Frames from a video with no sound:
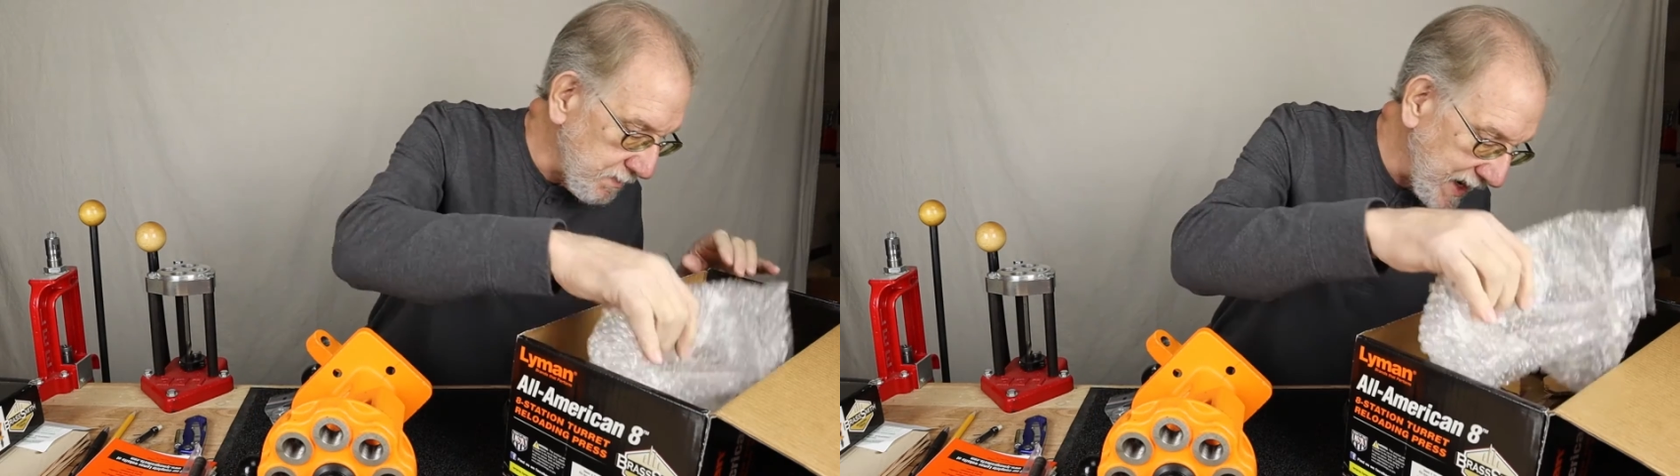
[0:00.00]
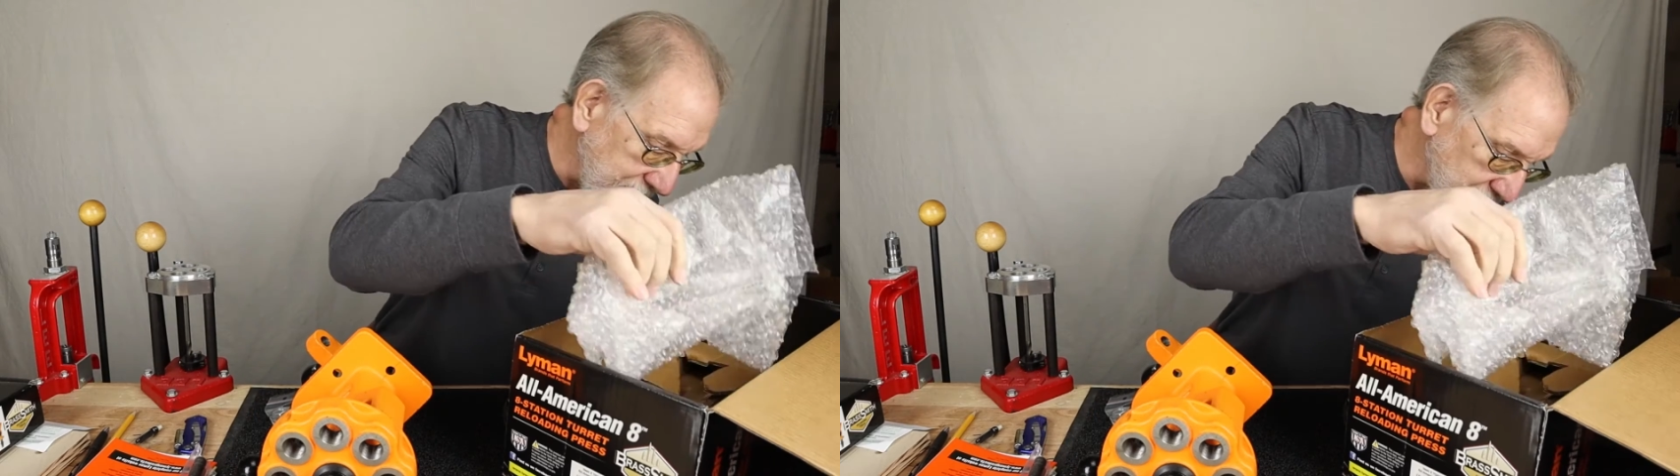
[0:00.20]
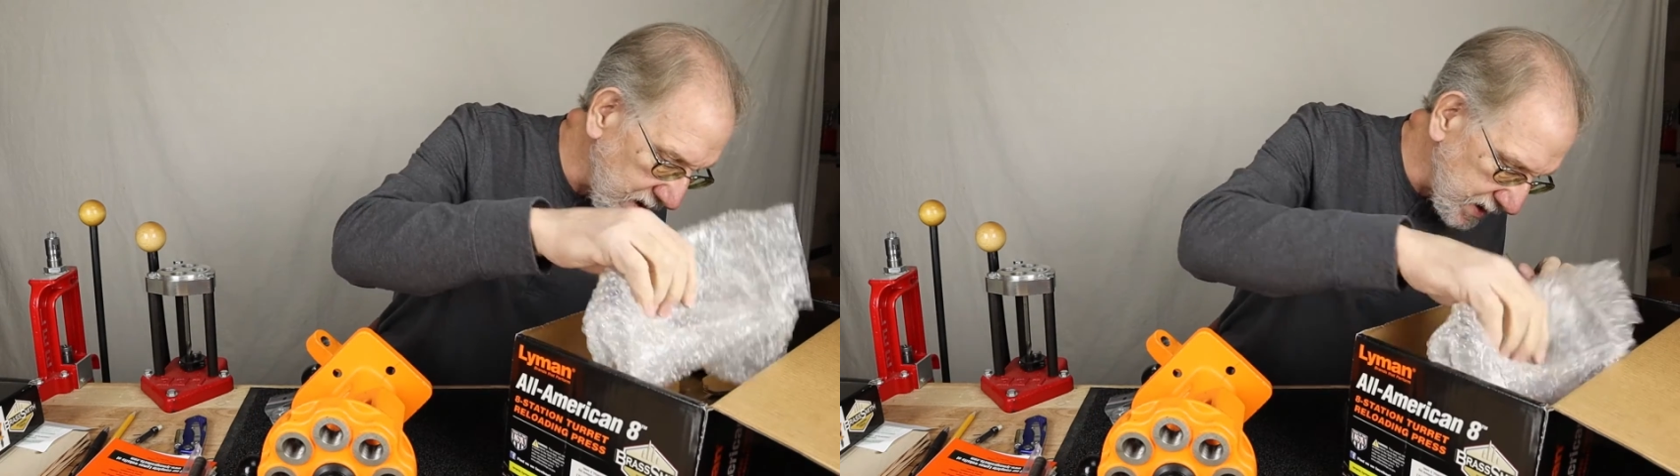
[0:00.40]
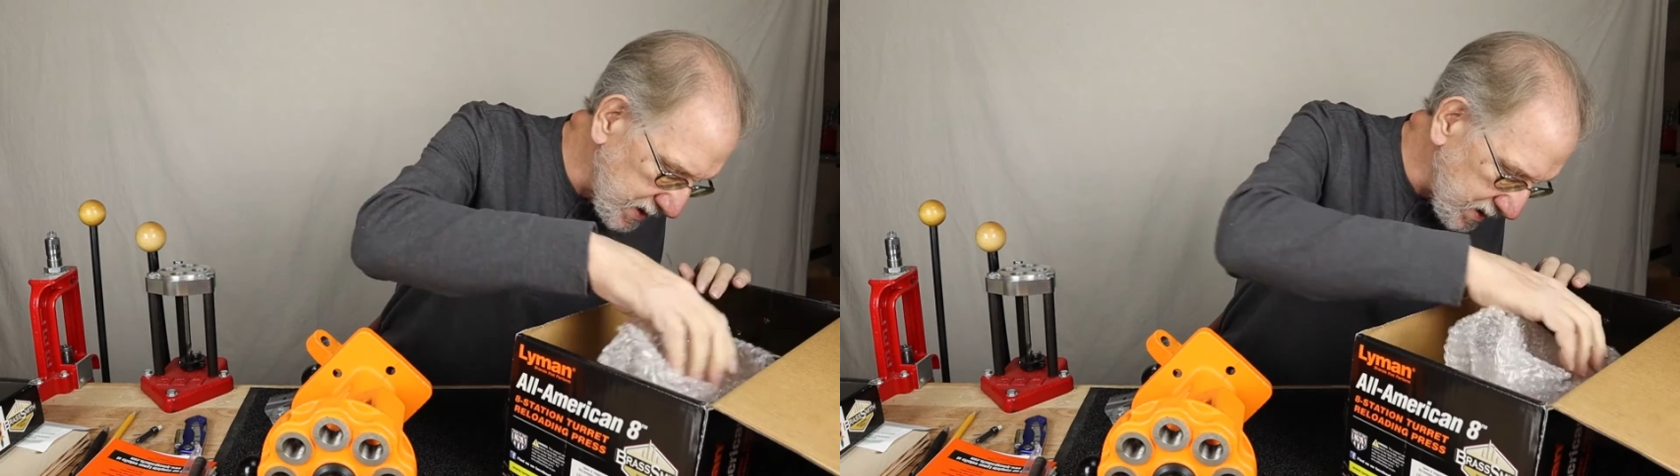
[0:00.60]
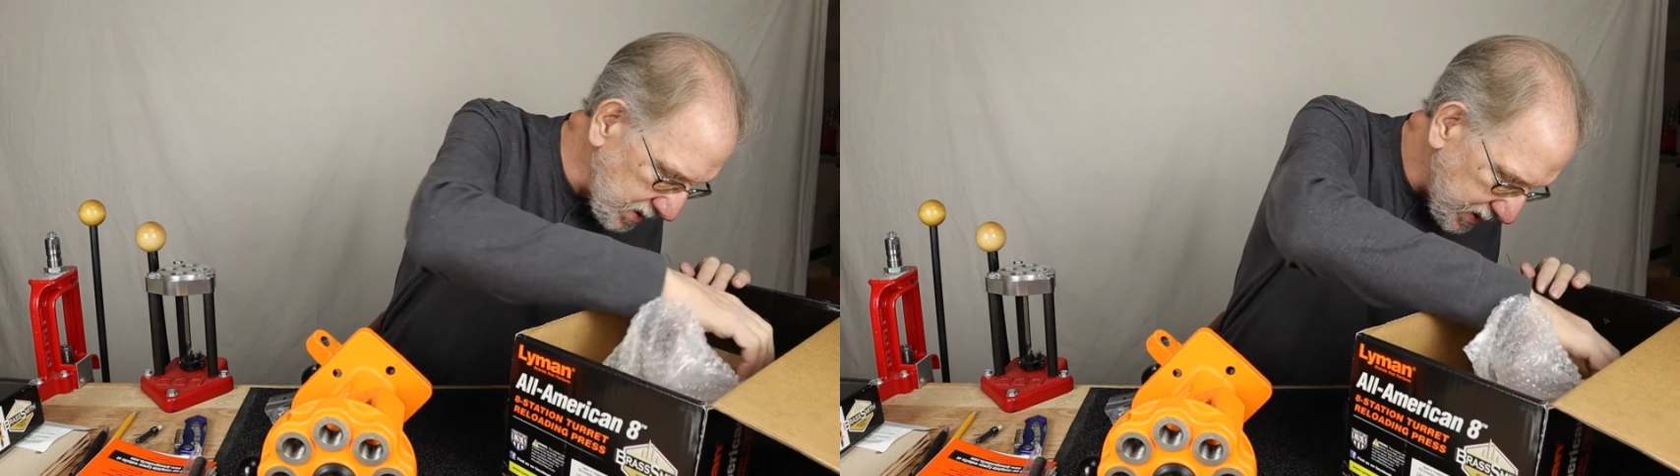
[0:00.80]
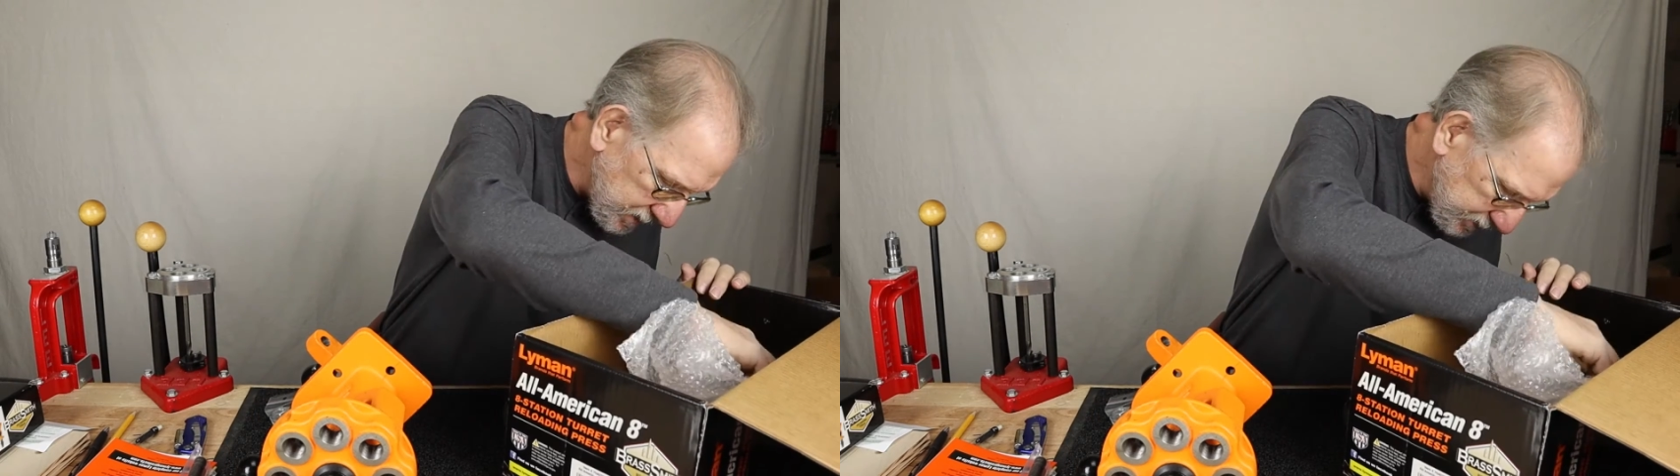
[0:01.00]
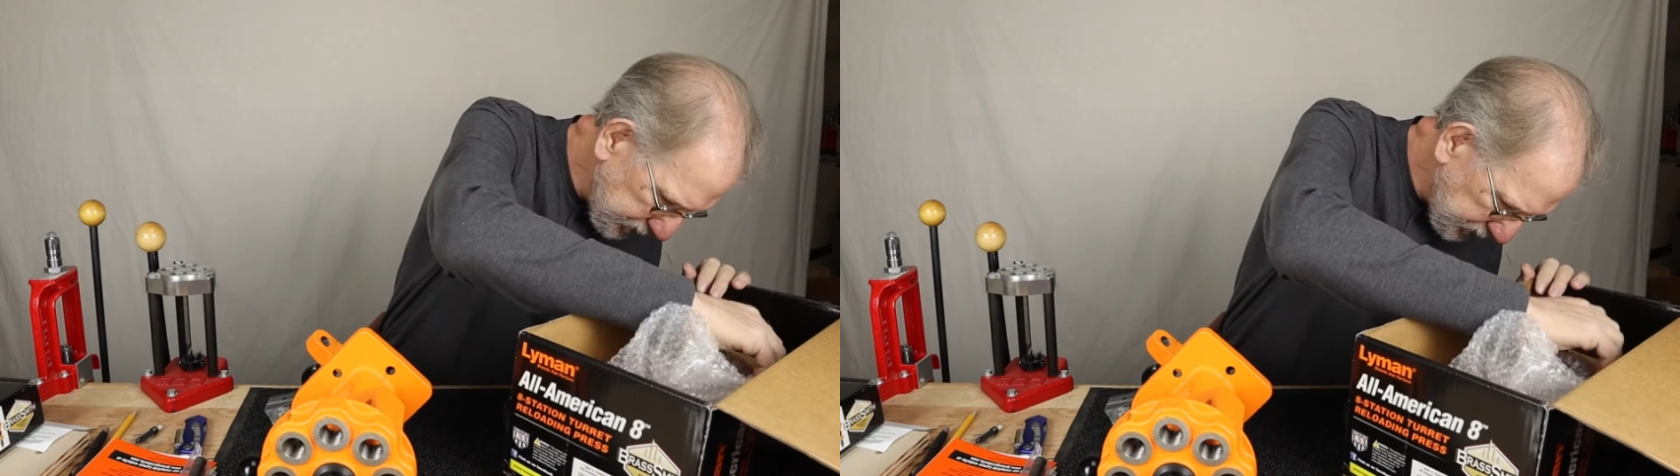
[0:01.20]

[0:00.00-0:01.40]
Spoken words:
manually turn it.